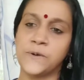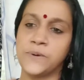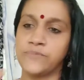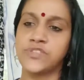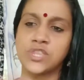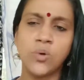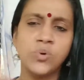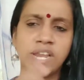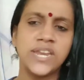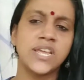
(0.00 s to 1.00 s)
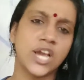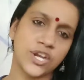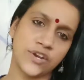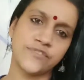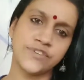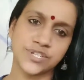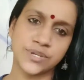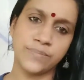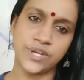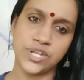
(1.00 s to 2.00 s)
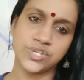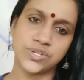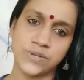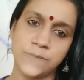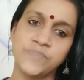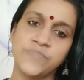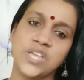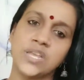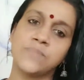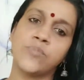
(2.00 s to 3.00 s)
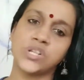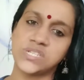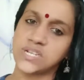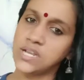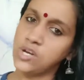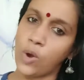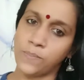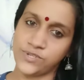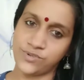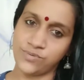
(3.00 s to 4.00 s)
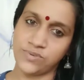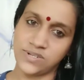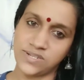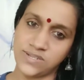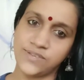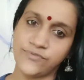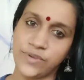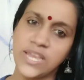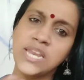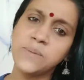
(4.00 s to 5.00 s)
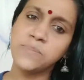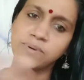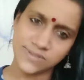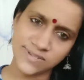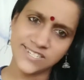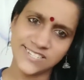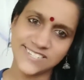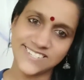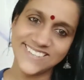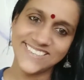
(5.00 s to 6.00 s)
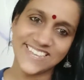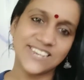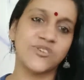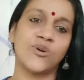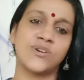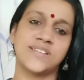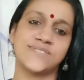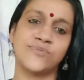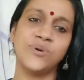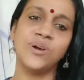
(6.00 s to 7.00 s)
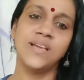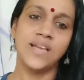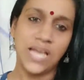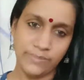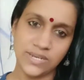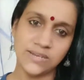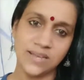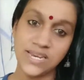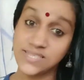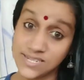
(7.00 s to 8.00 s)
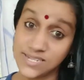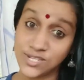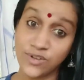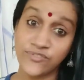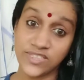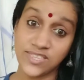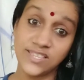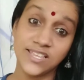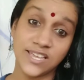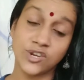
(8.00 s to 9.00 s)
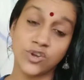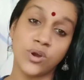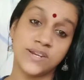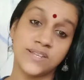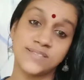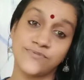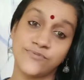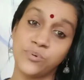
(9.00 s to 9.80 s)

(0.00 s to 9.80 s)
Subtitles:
without any kind of discrimination in political opportunities. If any person in India, they can contest for, any citizen of India, they can contest for